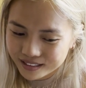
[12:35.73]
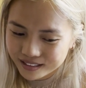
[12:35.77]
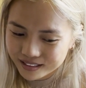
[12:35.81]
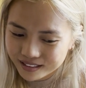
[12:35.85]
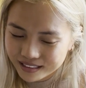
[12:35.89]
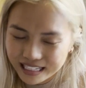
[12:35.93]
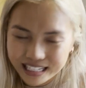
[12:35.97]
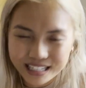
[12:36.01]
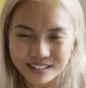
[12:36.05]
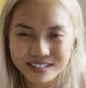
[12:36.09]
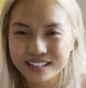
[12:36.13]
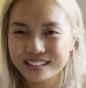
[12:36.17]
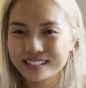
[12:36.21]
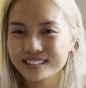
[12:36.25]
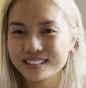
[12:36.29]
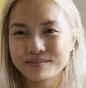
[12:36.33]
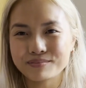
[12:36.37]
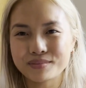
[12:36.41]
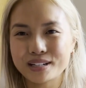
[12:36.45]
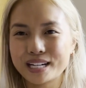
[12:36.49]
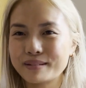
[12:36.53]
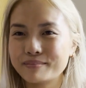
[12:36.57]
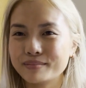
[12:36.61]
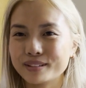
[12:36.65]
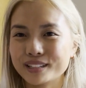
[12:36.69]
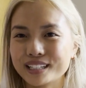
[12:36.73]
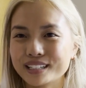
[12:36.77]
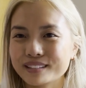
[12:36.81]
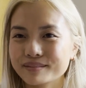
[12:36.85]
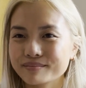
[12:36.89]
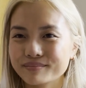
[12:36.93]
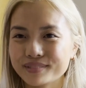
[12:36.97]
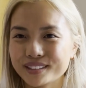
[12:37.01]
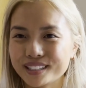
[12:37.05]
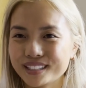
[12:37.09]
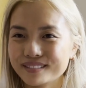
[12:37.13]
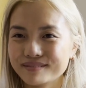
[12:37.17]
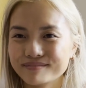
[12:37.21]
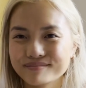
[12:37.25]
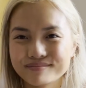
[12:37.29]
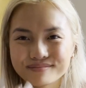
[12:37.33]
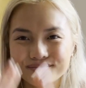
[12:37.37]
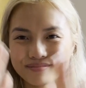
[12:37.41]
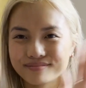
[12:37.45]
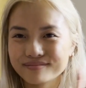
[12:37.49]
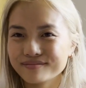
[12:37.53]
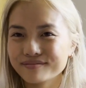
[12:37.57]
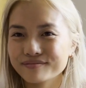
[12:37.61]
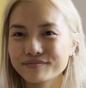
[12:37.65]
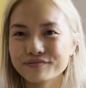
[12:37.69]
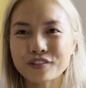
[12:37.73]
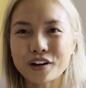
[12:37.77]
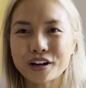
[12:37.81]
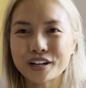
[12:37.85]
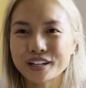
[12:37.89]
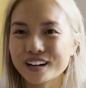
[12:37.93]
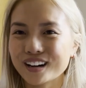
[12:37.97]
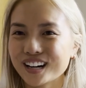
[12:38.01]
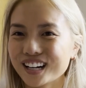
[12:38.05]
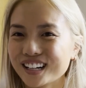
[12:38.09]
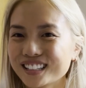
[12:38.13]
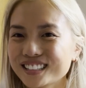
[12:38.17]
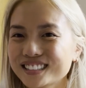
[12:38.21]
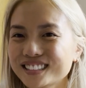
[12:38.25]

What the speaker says: Anyways, I'm rambling, but fun yarn.